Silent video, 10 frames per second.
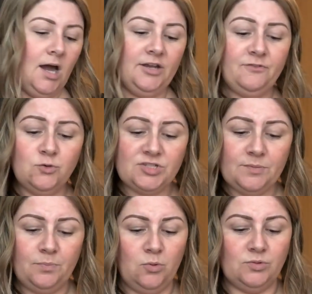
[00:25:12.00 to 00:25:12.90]
I've also
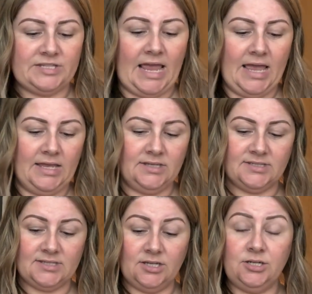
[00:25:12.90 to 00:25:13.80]
bought a
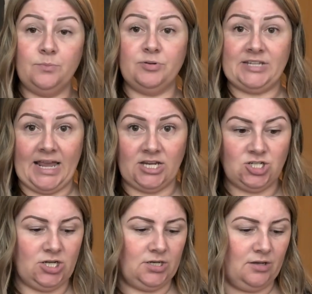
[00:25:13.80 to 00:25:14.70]
sun
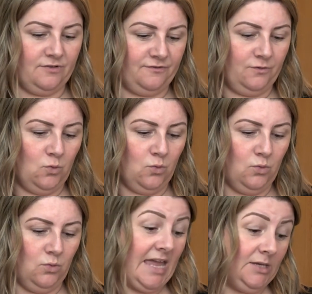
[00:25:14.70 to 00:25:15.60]
protection
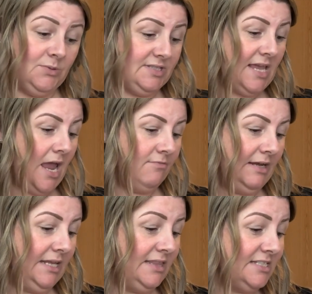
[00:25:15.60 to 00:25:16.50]
for anyone's hair
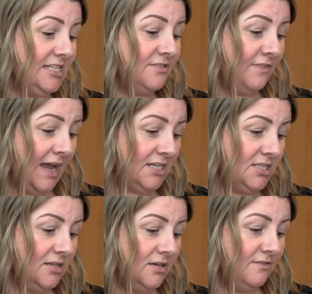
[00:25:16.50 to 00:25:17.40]
really. This is
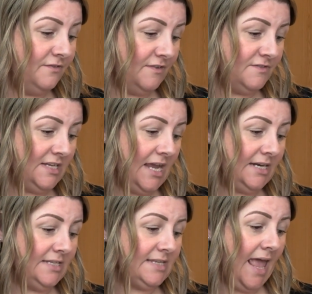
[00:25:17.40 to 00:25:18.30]
Factor 50 and
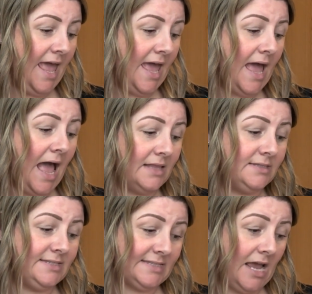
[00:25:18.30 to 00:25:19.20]
it's hair
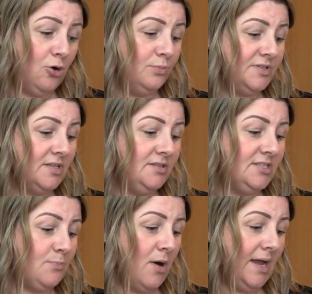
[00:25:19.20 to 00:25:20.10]
and scalp sun
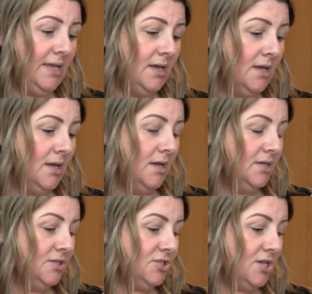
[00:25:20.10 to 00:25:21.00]
spray.
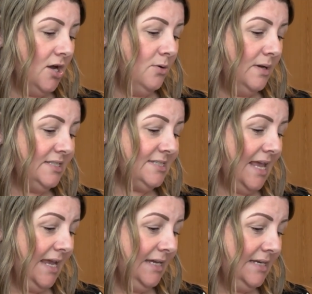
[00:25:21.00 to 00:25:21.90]
So it's
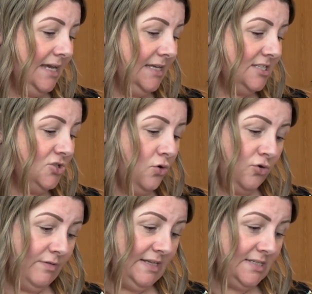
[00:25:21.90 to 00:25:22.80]
saying it's
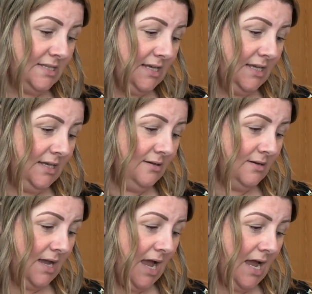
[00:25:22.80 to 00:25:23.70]
non-greasy
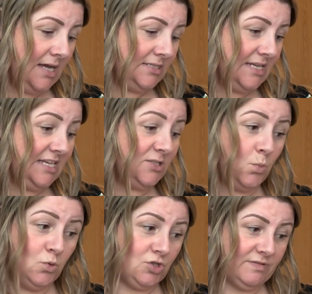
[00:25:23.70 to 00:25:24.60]
and it's
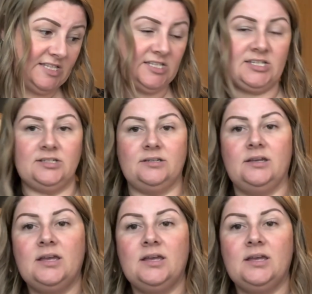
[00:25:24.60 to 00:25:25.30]
water resistant.